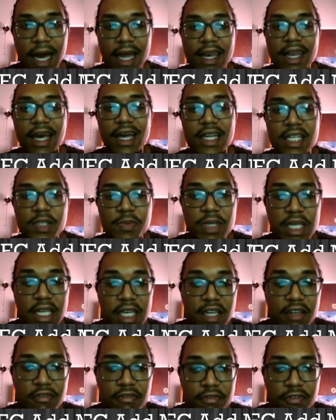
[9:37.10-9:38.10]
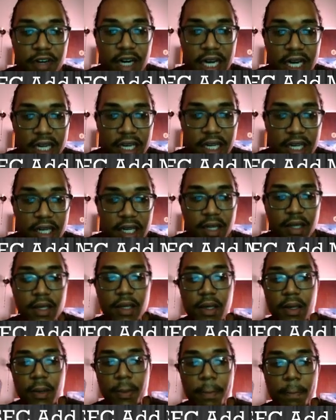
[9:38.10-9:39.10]
And that is being divided
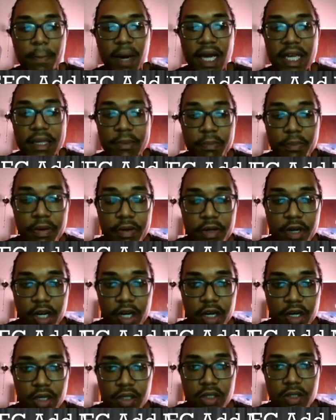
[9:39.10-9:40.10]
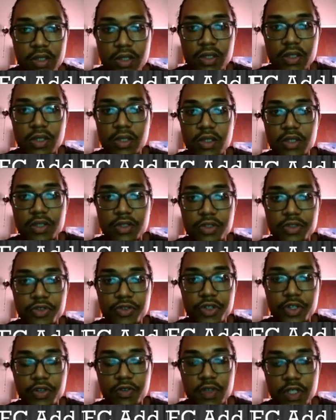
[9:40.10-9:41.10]
by the product,
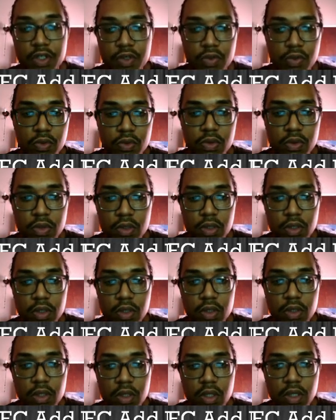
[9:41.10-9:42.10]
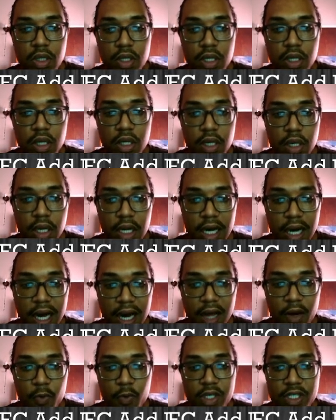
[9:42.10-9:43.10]
three over two,
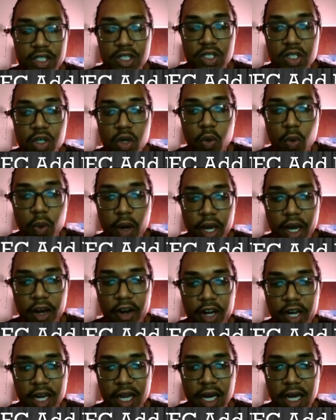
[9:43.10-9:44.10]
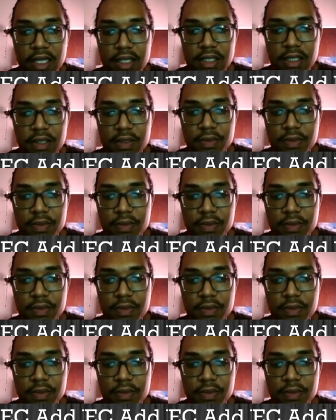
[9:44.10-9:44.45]
and we squaring that.